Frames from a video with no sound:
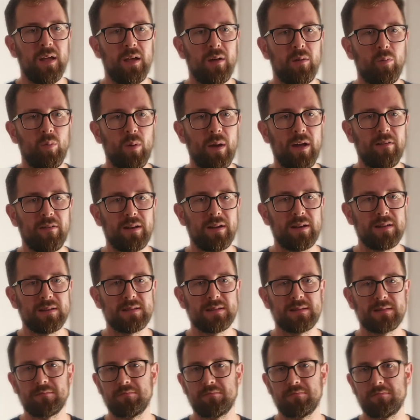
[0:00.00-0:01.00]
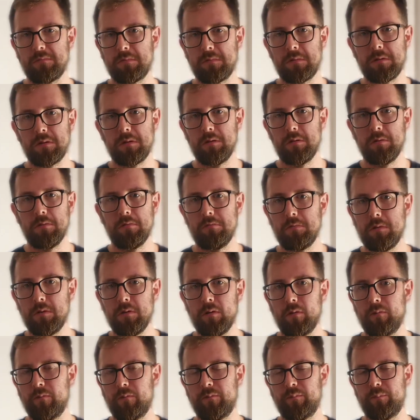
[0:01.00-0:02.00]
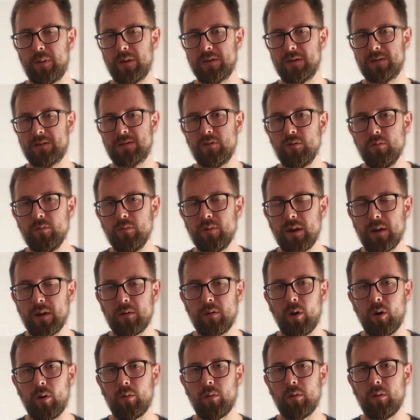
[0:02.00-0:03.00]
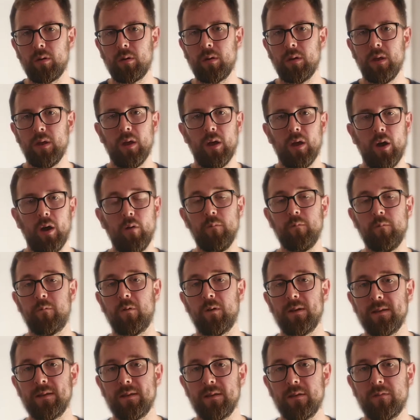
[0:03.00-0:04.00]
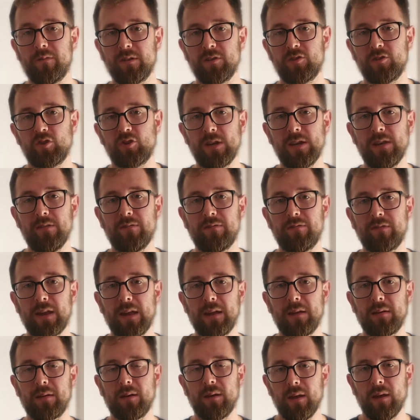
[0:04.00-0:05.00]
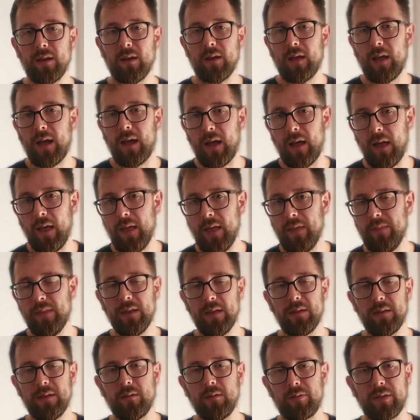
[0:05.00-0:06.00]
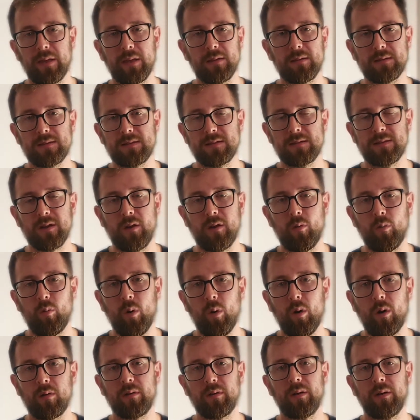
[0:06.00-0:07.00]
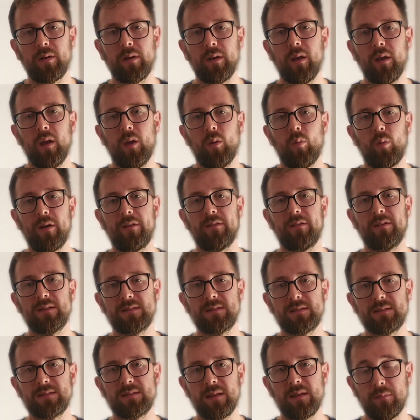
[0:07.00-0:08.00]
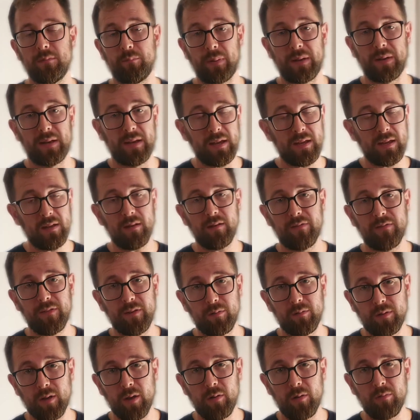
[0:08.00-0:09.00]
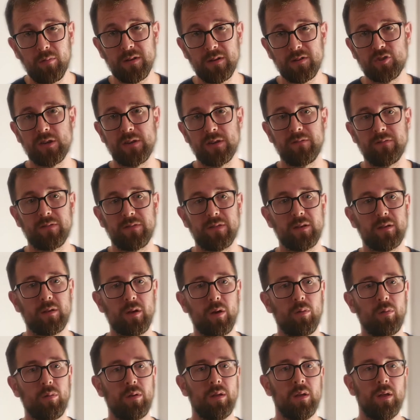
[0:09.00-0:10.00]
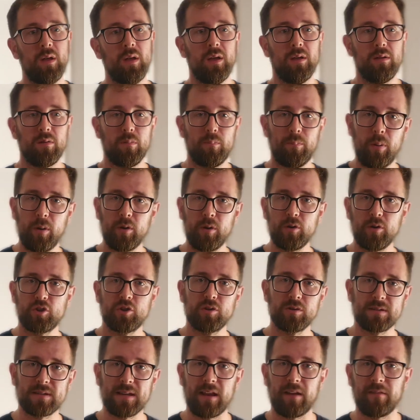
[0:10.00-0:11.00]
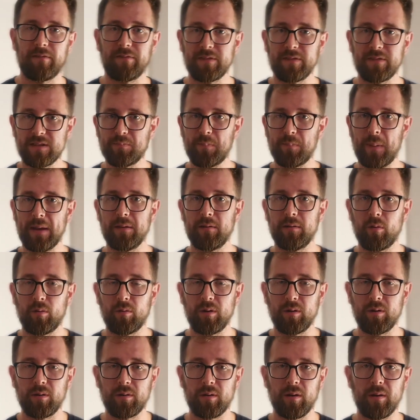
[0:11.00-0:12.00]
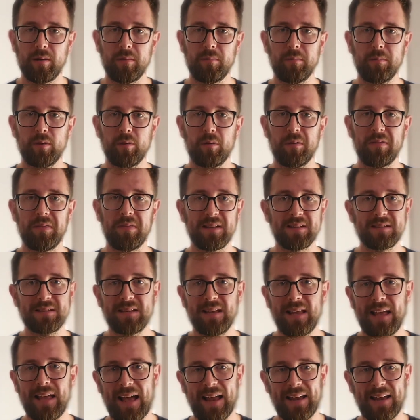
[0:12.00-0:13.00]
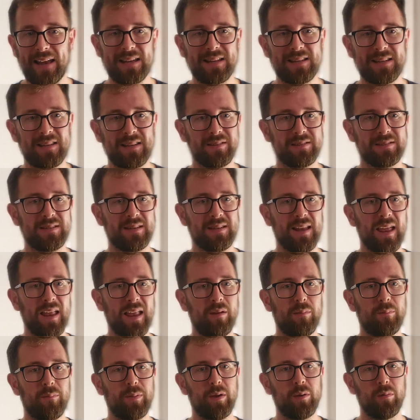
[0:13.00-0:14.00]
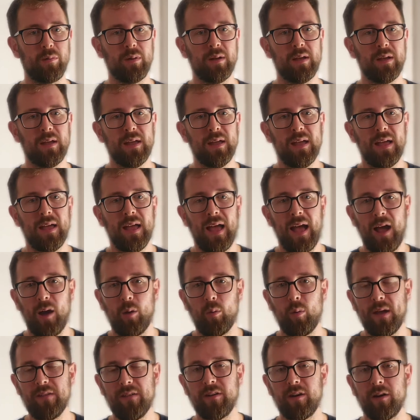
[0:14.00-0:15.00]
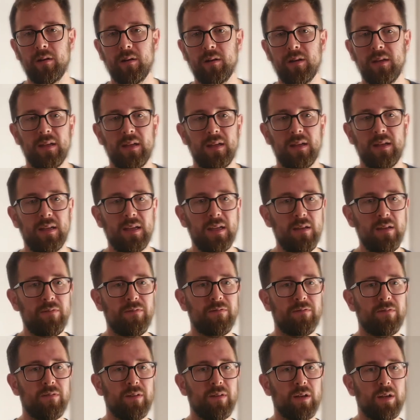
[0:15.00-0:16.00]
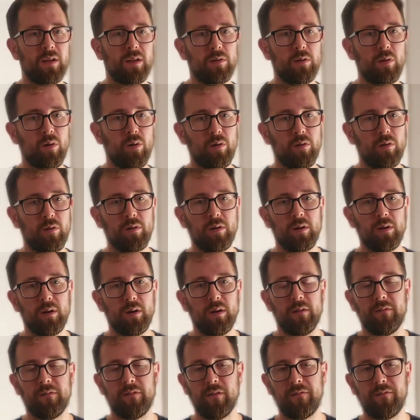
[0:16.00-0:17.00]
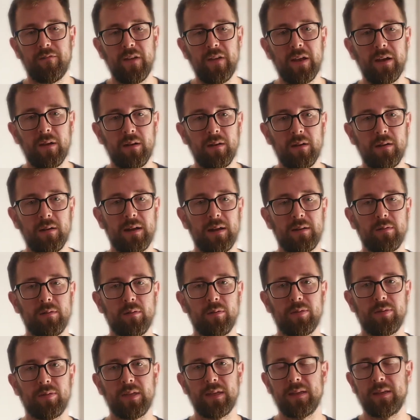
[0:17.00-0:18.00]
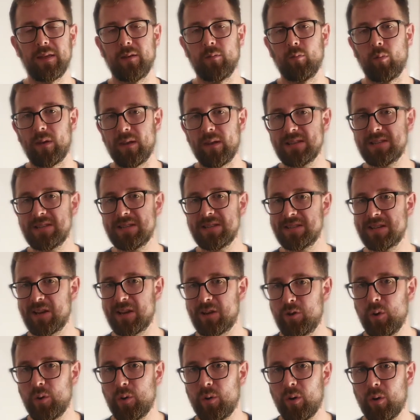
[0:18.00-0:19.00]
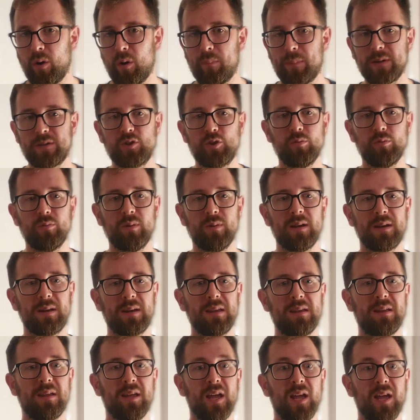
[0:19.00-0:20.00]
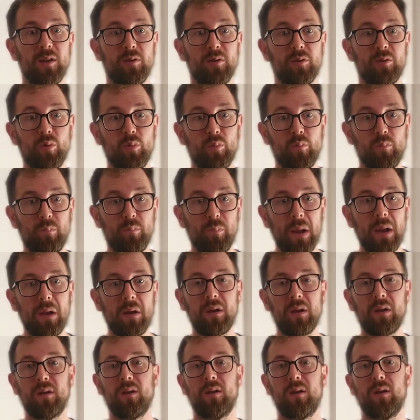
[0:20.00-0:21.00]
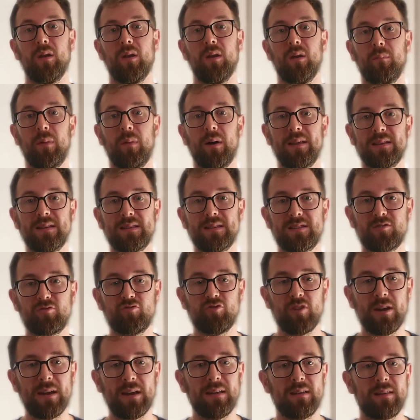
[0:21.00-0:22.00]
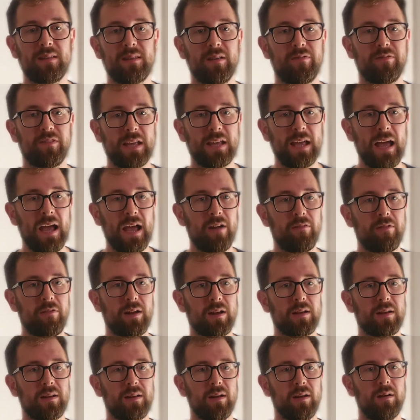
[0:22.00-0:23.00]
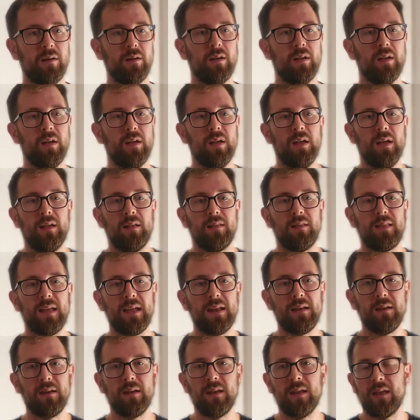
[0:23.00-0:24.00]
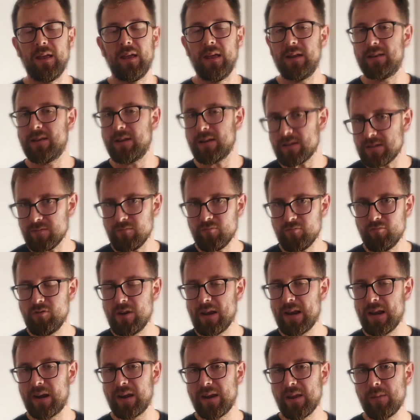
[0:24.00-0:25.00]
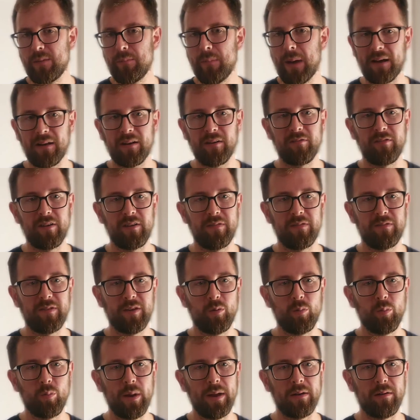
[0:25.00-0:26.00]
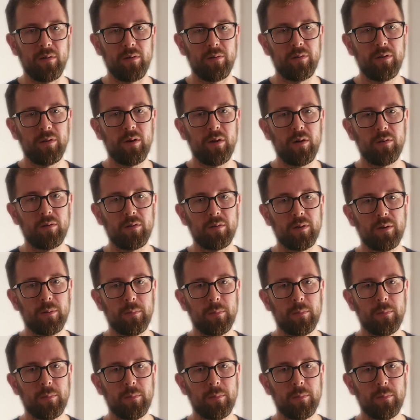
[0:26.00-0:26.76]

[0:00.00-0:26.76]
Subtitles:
whereas you've pursued a goal, hopefully you've achieved it, and then you think, so what? Whereas, particularly if you don't achieve the goal, you push yourself, you spend all your time doing this, and it doesn't help you. However, if you're fulfilled and you're thinking, well, this is a good opportunity to build my strength of character, then it doesn't really matter if you win or not.